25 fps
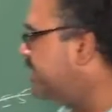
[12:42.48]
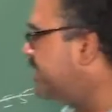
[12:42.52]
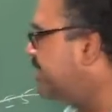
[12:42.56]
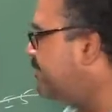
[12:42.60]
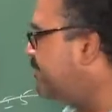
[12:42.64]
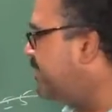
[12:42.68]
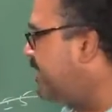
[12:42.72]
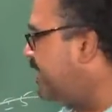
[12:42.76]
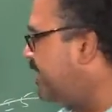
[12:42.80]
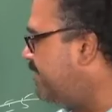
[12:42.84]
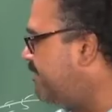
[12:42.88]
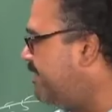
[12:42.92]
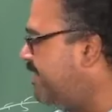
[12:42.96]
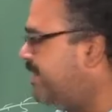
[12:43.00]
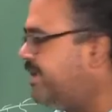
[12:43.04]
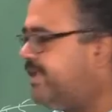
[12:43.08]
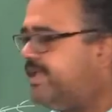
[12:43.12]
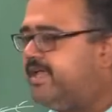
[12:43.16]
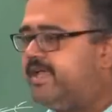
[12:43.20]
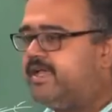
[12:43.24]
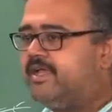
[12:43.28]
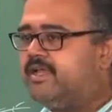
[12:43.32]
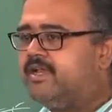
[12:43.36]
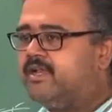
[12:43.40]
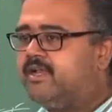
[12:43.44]
them. But even
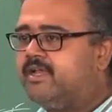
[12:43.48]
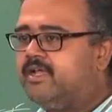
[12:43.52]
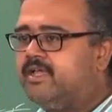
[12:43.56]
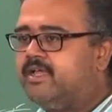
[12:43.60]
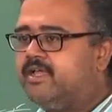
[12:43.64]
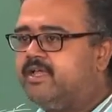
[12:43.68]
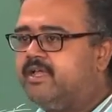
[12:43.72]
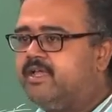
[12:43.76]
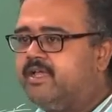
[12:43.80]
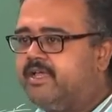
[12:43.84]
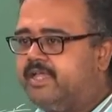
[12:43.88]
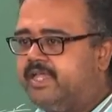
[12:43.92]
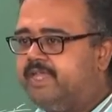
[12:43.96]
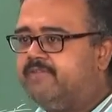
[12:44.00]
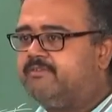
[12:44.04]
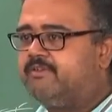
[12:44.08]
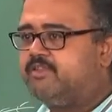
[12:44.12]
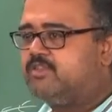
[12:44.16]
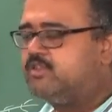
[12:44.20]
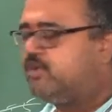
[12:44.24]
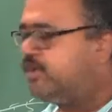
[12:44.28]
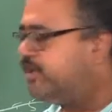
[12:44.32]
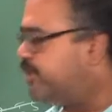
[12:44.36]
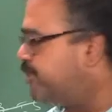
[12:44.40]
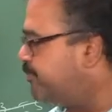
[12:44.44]
here, even
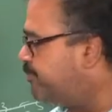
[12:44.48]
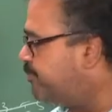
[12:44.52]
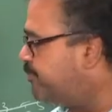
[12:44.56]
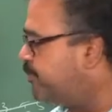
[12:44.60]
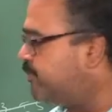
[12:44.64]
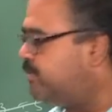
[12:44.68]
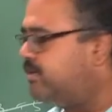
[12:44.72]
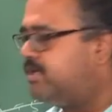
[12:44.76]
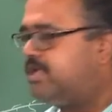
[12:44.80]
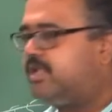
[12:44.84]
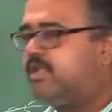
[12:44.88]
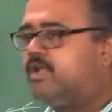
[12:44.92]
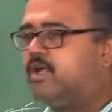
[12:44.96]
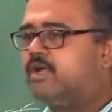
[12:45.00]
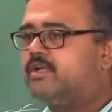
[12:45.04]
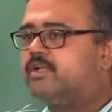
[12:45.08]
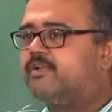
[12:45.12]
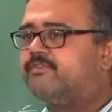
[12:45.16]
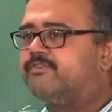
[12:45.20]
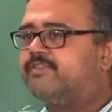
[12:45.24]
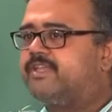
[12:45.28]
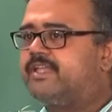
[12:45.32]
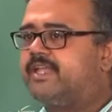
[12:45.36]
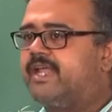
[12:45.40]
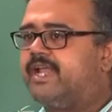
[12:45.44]
though you pruned a lot
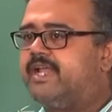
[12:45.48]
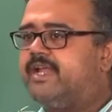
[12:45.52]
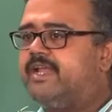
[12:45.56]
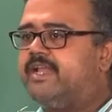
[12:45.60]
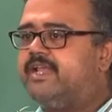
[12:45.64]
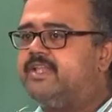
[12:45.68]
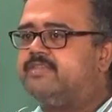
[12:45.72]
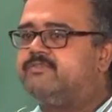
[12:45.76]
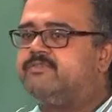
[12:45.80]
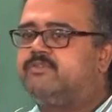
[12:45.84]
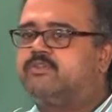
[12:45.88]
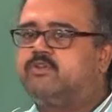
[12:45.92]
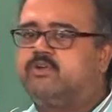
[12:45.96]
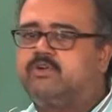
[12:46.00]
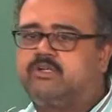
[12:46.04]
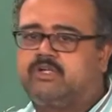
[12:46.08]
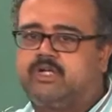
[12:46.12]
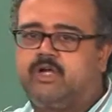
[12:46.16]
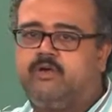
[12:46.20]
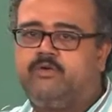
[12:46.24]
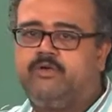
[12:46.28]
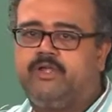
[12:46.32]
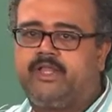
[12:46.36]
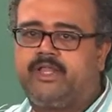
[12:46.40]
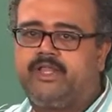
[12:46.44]
of the candidates without
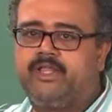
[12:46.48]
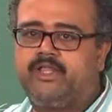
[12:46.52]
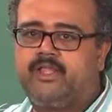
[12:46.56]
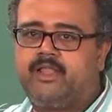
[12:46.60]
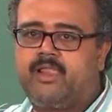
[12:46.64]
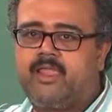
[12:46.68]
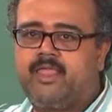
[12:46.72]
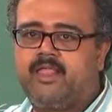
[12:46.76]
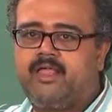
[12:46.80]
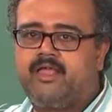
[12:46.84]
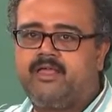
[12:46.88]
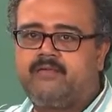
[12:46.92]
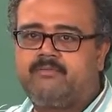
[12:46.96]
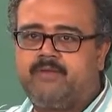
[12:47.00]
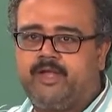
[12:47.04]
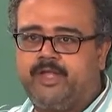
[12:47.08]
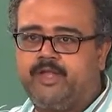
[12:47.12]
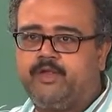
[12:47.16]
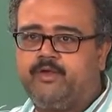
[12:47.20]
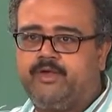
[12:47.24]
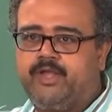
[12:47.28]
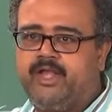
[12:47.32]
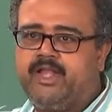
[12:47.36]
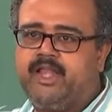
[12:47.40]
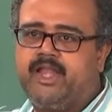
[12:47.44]
counting, but
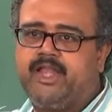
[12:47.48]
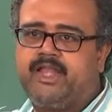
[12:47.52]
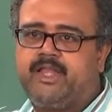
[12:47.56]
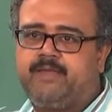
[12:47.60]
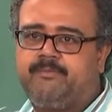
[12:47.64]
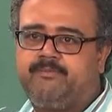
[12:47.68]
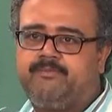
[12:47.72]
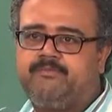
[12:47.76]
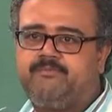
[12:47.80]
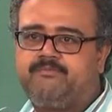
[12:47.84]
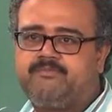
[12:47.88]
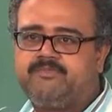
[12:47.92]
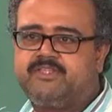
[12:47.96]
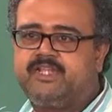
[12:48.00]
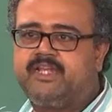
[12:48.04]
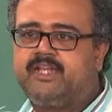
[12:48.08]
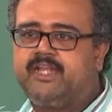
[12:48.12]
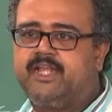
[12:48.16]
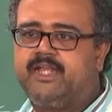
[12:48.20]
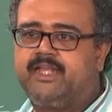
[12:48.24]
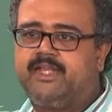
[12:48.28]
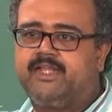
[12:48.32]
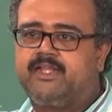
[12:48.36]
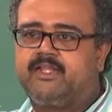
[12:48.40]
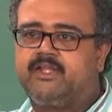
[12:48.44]
you did end up
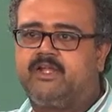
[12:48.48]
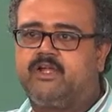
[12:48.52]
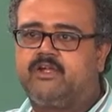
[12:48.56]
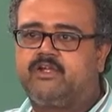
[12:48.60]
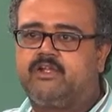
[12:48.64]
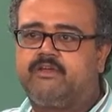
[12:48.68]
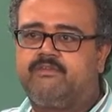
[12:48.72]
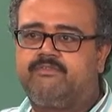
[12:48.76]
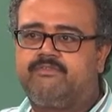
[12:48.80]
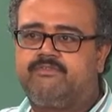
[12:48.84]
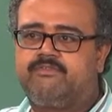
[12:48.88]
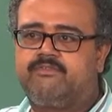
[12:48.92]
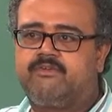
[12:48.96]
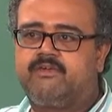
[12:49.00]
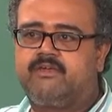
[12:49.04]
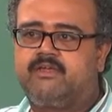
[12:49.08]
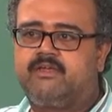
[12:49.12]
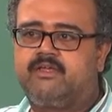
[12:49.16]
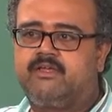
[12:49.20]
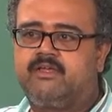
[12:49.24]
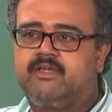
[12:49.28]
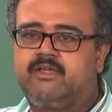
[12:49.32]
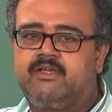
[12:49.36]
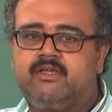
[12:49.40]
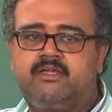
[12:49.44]
generating a lot of
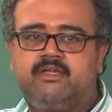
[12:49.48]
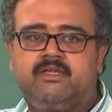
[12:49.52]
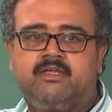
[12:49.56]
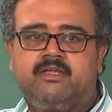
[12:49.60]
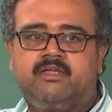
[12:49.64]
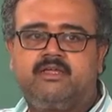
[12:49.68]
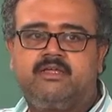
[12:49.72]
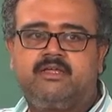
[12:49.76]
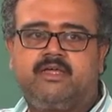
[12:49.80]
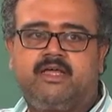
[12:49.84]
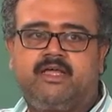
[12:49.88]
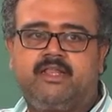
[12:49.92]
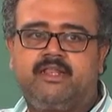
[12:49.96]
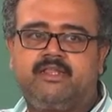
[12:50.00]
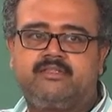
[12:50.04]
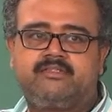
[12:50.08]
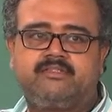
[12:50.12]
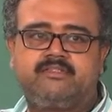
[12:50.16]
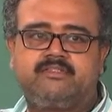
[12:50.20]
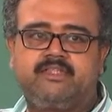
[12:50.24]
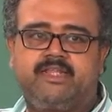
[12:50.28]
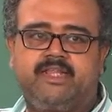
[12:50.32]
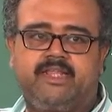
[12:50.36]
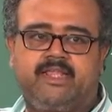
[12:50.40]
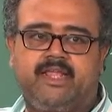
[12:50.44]

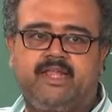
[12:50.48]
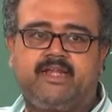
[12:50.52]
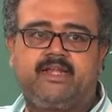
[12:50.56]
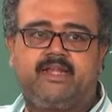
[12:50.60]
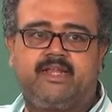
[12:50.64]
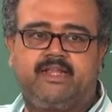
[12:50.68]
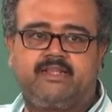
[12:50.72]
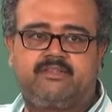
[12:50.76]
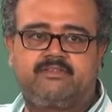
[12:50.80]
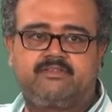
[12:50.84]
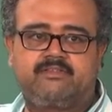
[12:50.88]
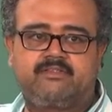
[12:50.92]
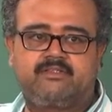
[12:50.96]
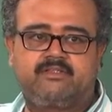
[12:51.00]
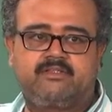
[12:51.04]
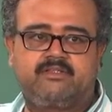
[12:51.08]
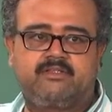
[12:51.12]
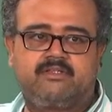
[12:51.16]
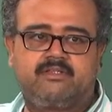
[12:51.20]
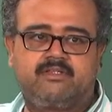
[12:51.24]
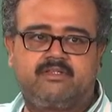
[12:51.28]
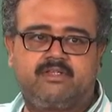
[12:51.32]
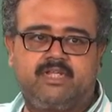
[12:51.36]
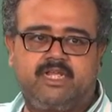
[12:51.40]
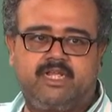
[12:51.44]
unnecessary candidates,
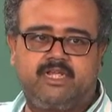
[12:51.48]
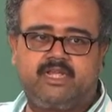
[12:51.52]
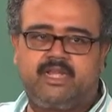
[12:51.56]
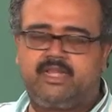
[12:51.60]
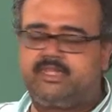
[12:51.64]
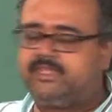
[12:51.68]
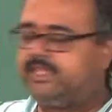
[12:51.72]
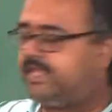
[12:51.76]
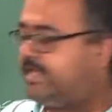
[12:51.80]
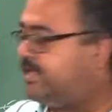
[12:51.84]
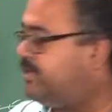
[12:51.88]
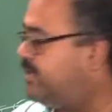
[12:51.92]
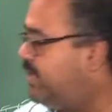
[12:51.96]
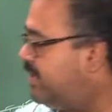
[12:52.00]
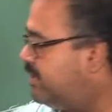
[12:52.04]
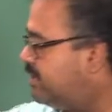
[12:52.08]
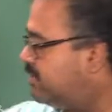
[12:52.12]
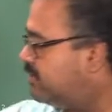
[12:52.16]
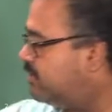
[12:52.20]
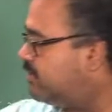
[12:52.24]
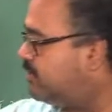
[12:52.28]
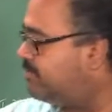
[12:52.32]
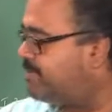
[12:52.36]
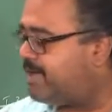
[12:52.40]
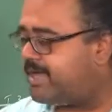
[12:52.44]
right, and then you have to
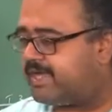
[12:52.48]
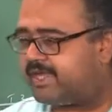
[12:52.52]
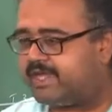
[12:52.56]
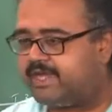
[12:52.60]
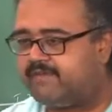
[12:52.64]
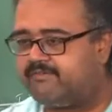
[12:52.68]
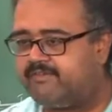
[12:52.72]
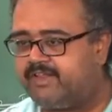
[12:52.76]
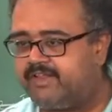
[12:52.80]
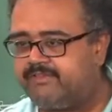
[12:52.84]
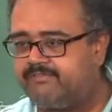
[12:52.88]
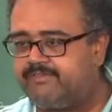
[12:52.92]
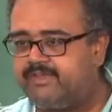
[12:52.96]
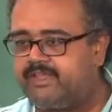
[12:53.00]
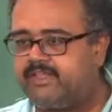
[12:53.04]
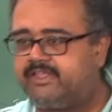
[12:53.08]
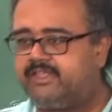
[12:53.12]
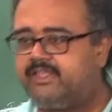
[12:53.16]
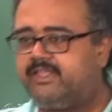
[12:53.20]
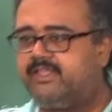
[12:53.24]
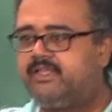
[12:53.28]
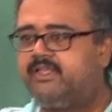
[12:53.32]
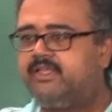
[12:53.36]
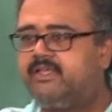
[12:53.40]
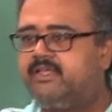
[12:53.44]
go back and verify the